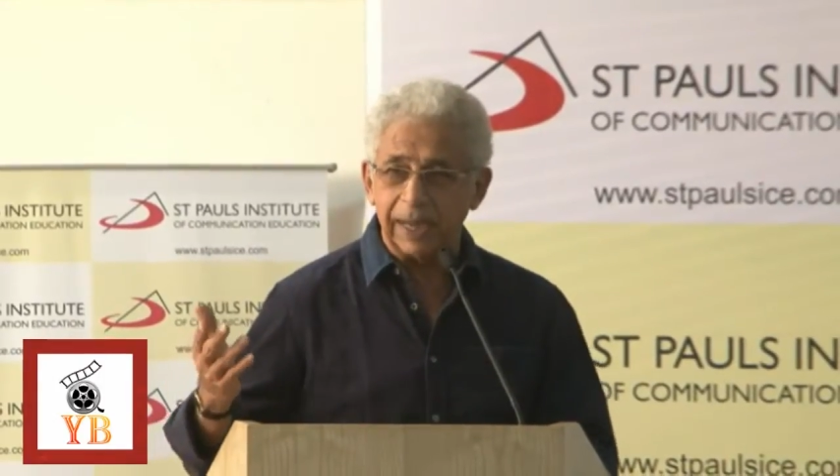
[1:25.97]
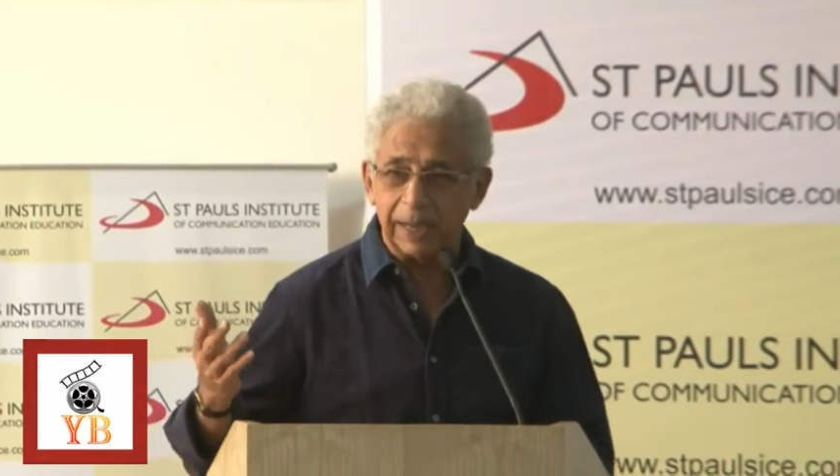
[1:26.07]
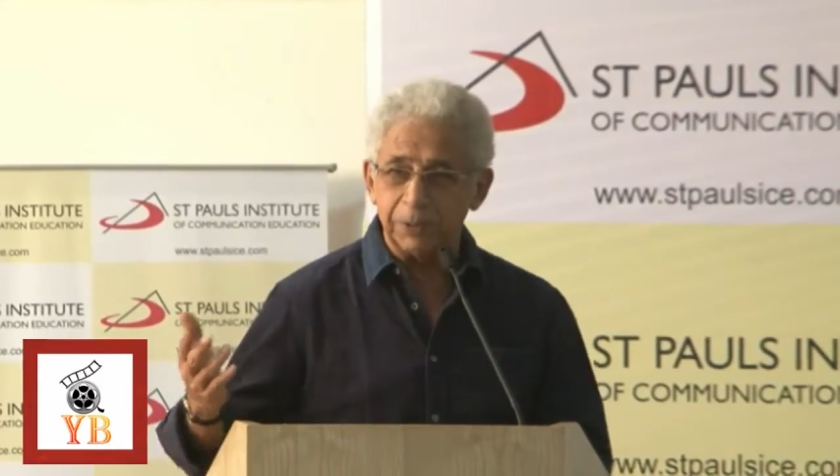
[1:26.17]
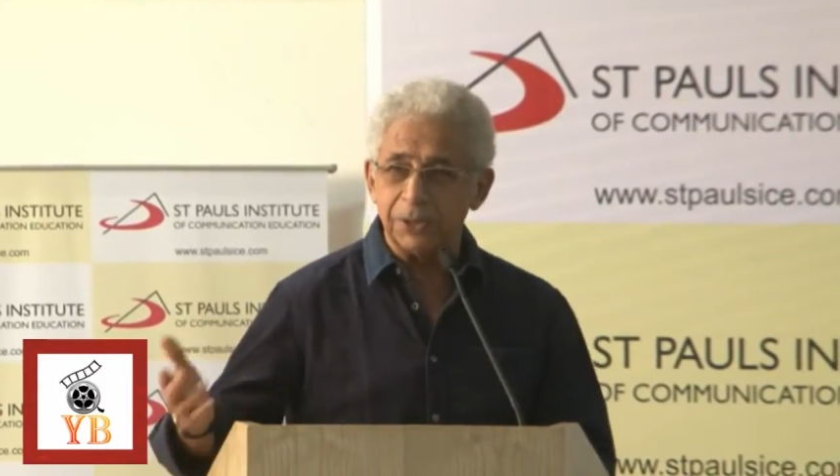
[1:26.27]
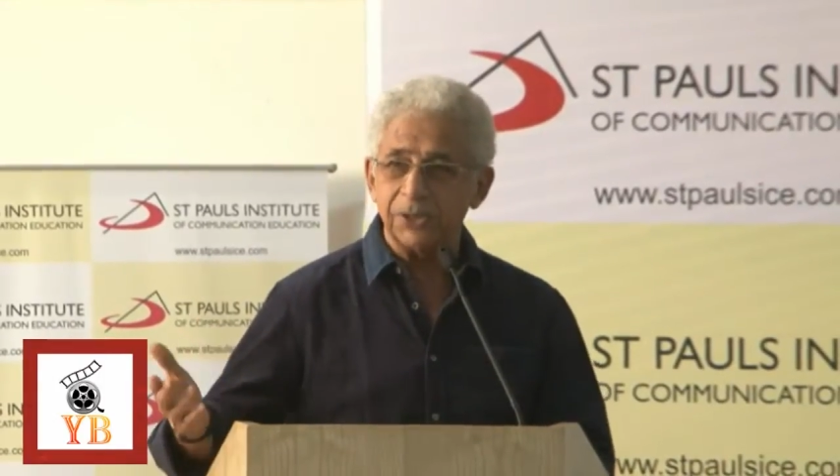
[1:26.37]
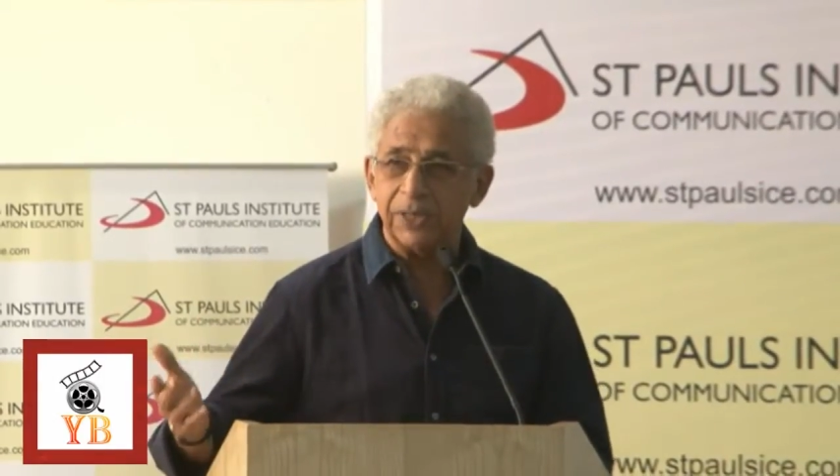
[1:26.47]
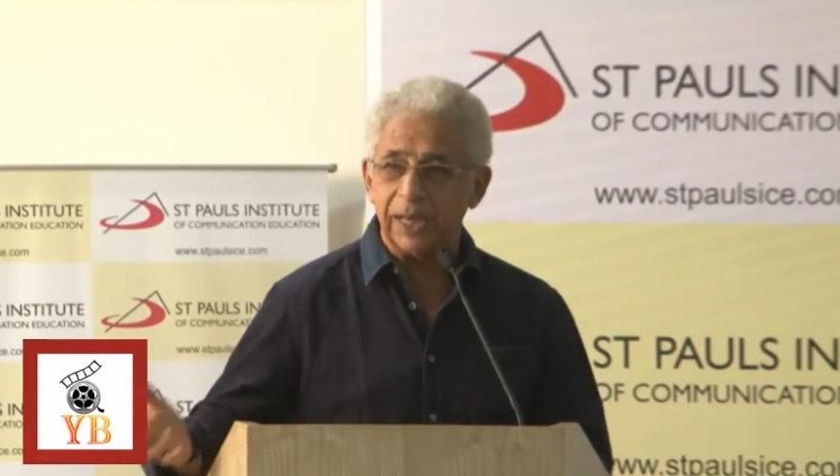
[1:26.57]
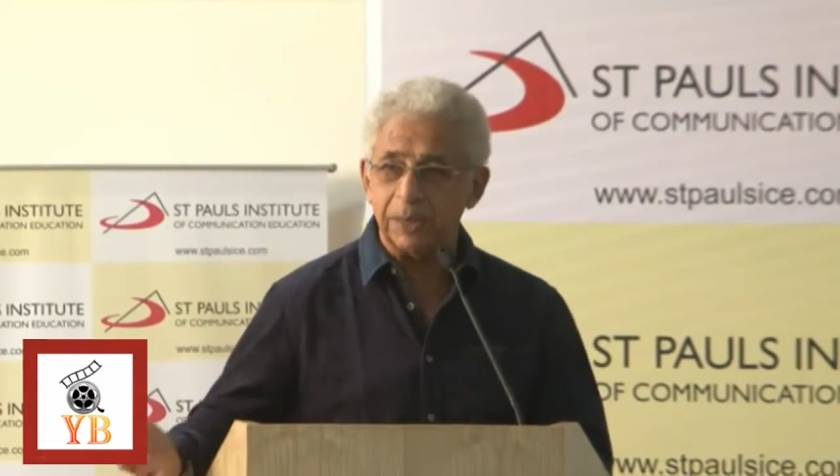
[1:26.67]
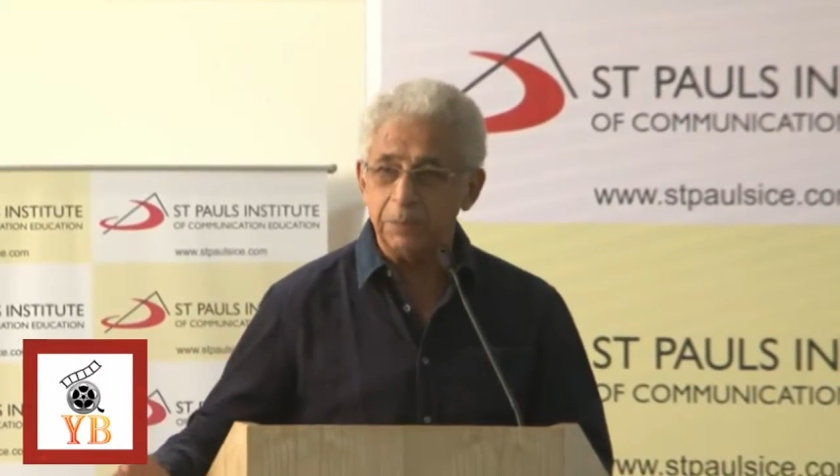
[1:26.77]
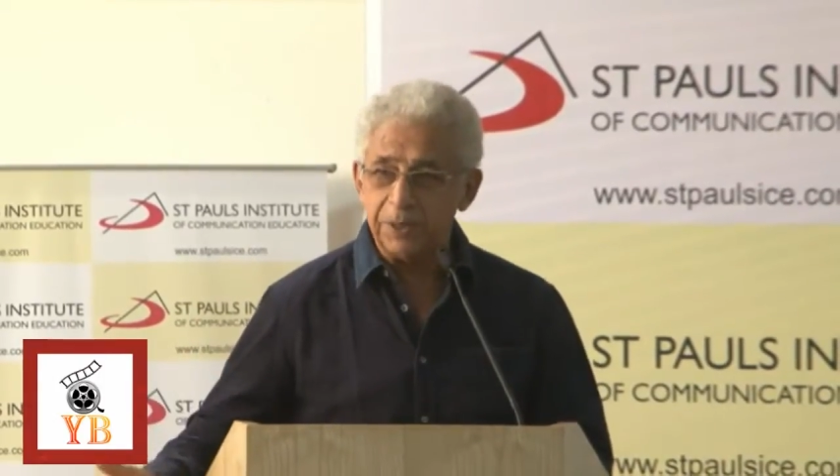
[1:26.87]
happiness
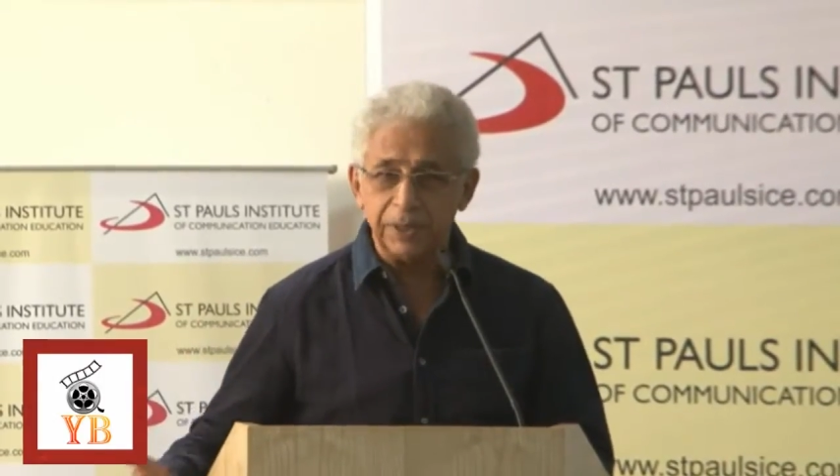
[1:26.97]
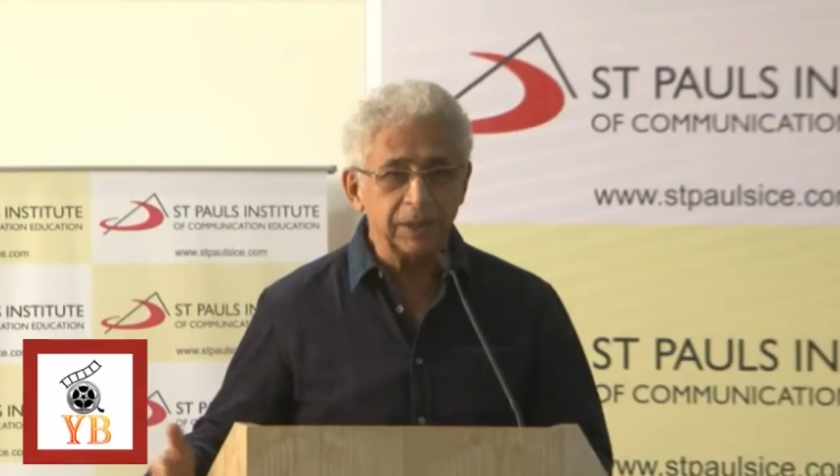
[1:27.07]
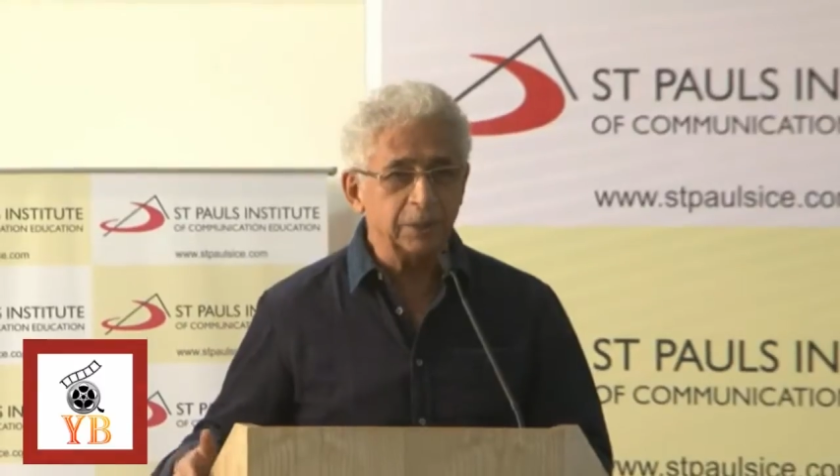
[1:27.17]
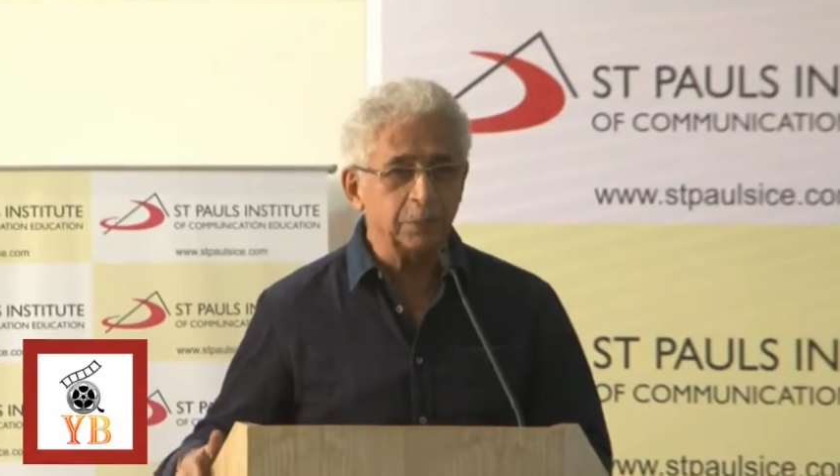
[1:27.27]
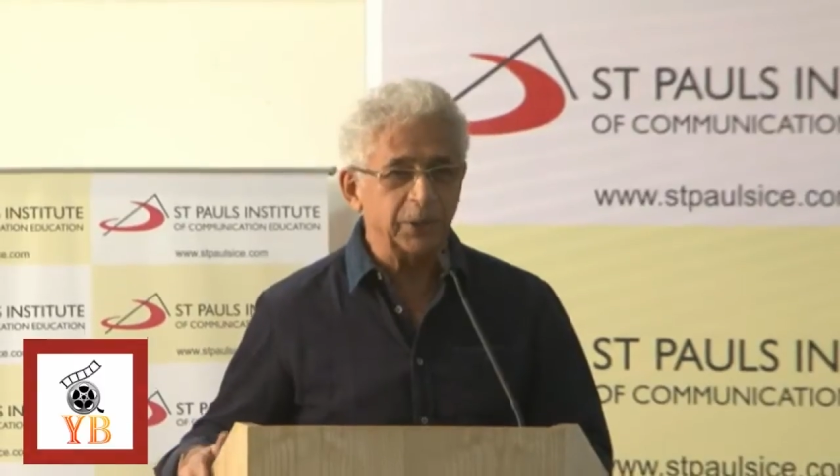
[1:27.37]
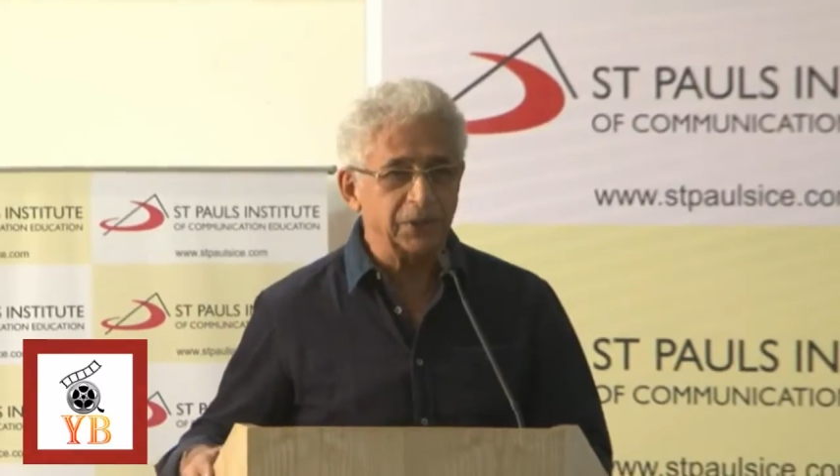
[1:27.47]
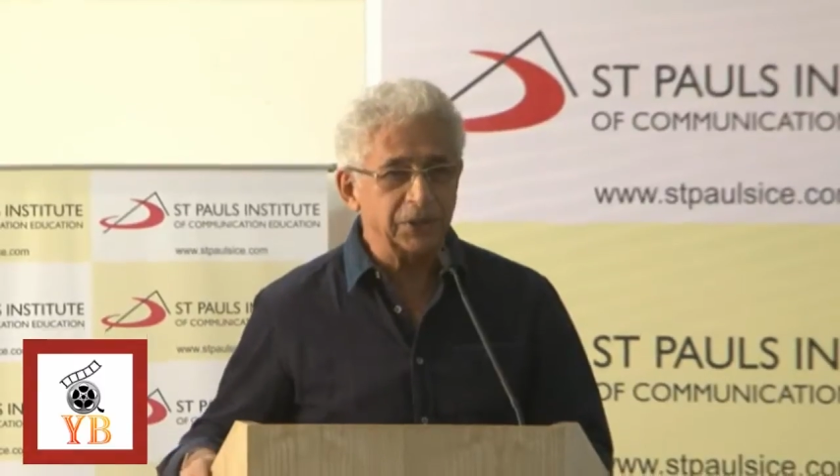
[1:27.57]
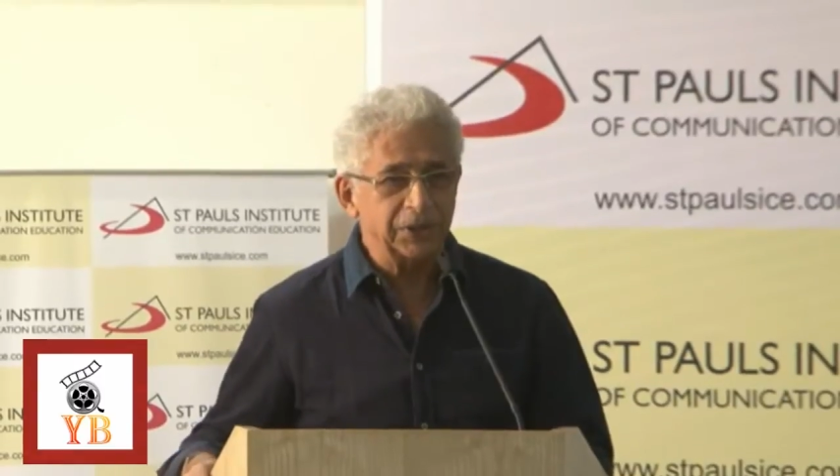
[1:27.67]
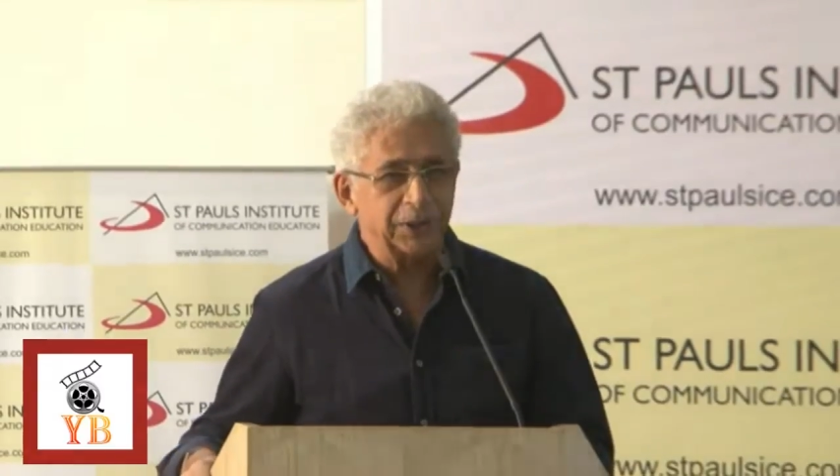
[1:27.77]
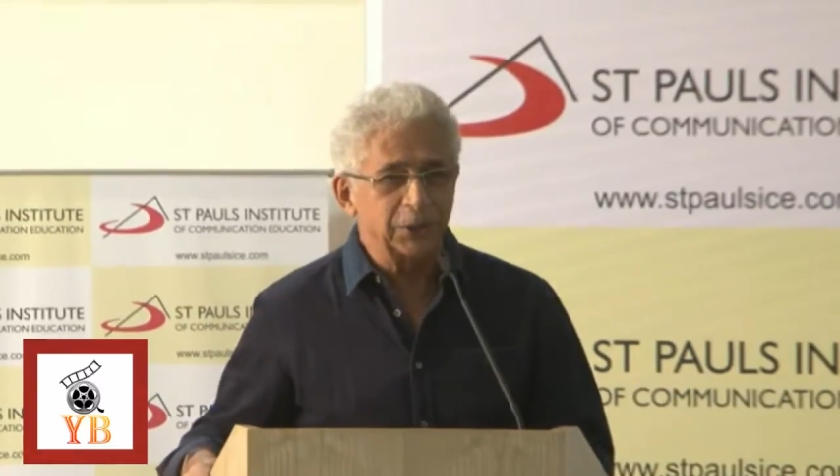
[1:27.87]
at being here,
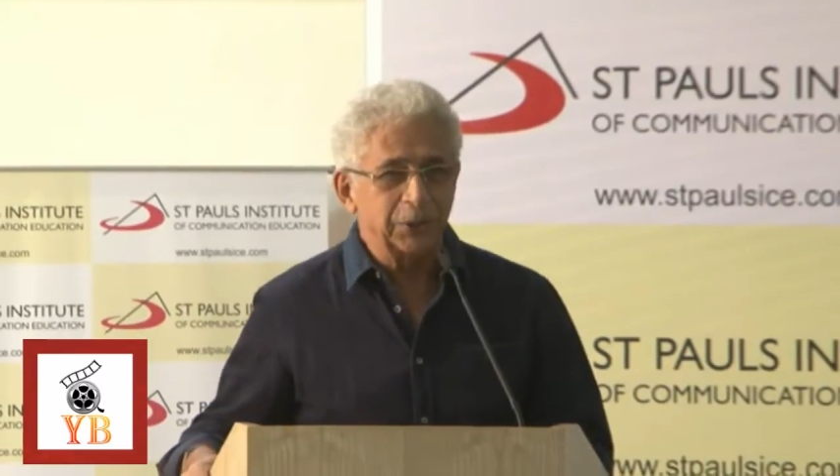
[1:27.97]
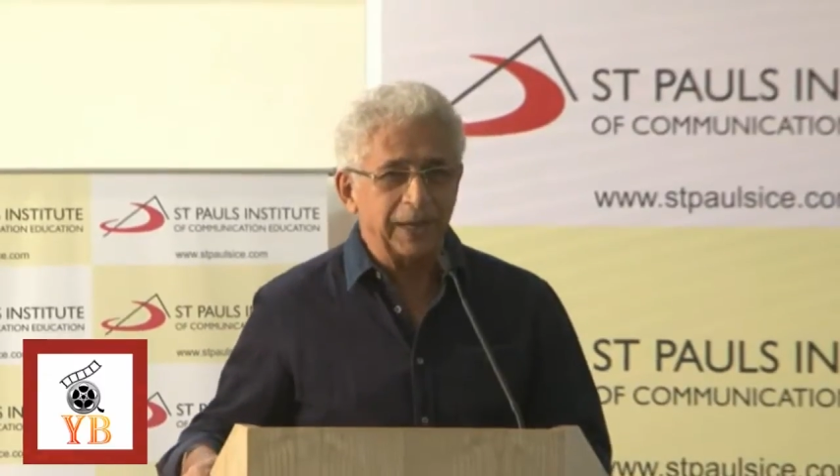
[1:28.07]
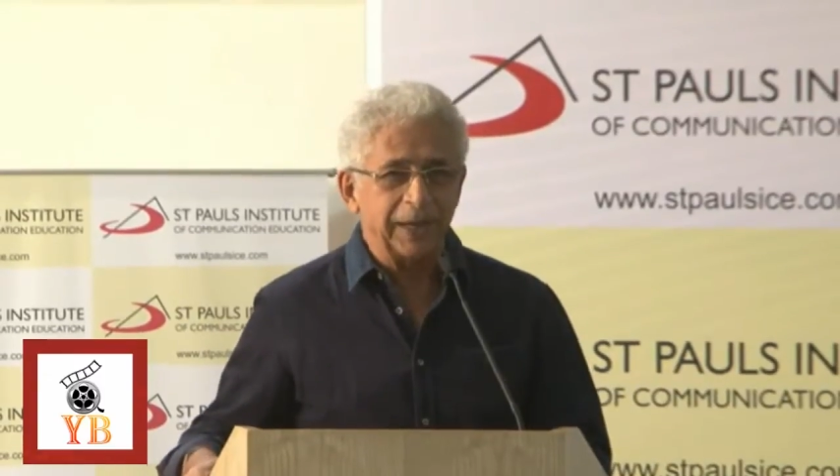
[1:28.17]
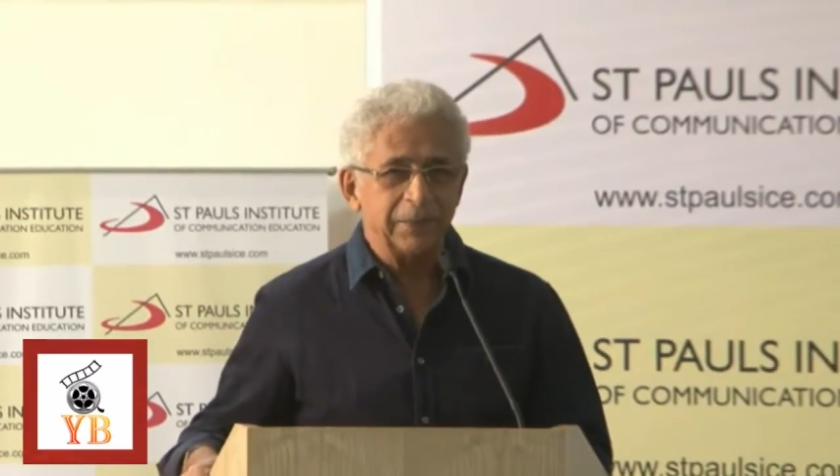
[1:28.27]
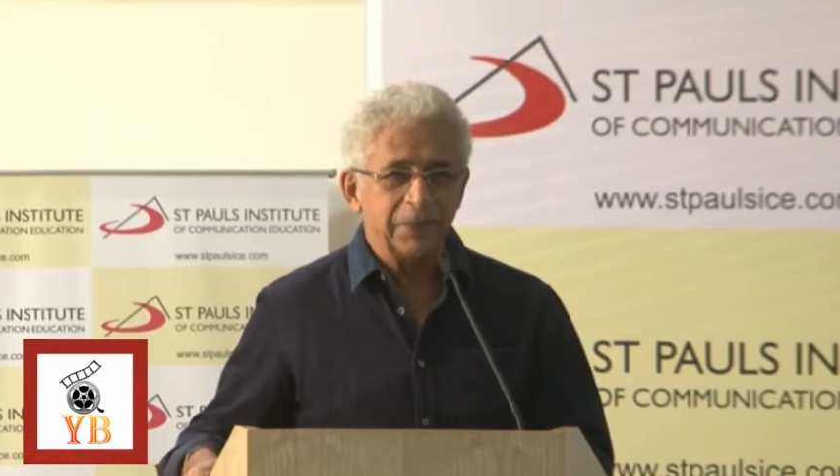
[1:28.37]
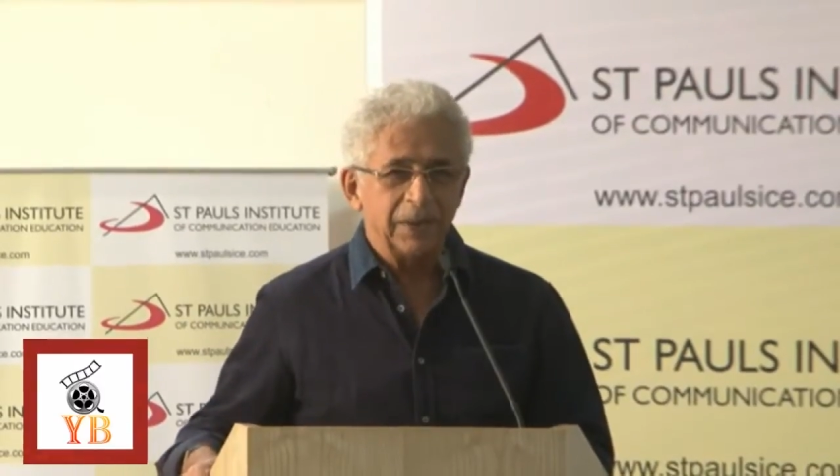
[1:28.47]
present here today